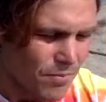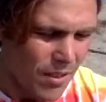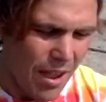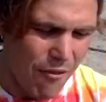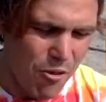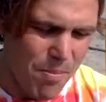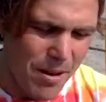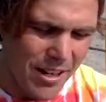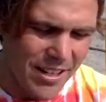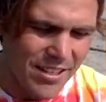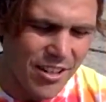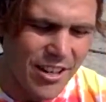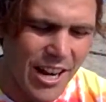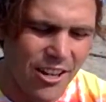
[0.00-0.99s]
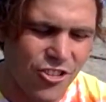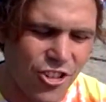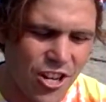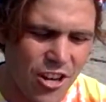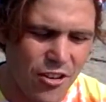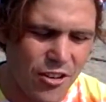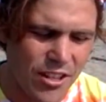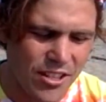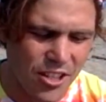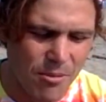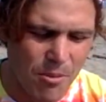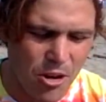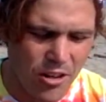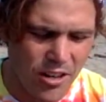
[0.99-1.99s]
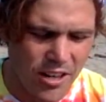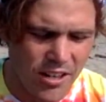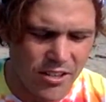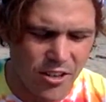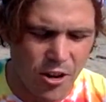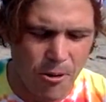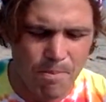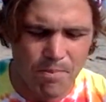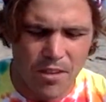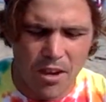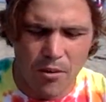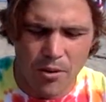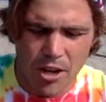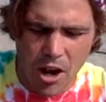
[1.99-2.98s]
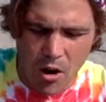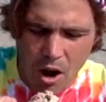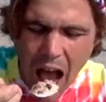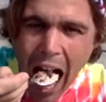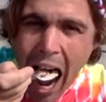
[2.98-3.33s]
everybody's connection here in this community. So here we go.